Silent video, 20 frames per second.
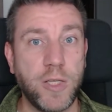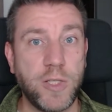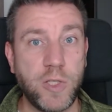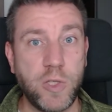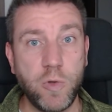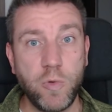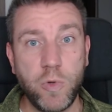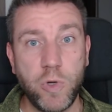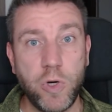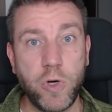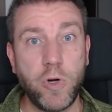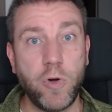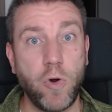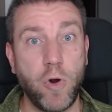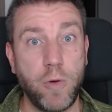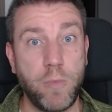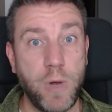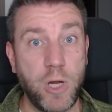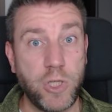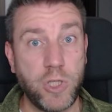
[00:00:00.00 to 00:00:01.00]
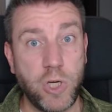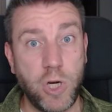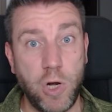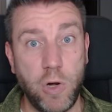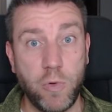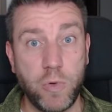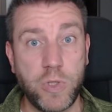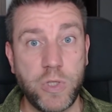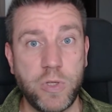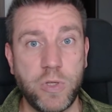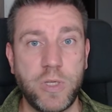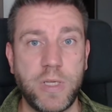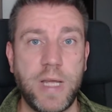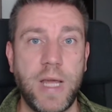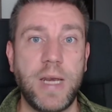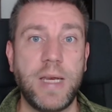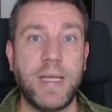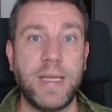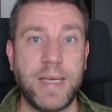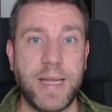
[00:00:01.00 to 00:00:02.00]
sooner or much closer
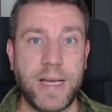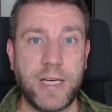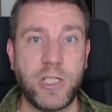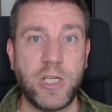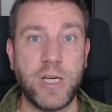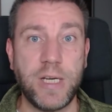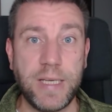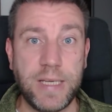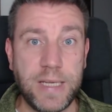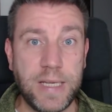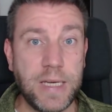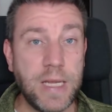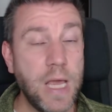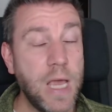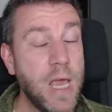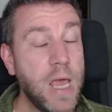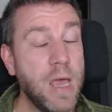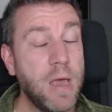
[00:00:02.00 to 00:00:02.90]
than it actually did.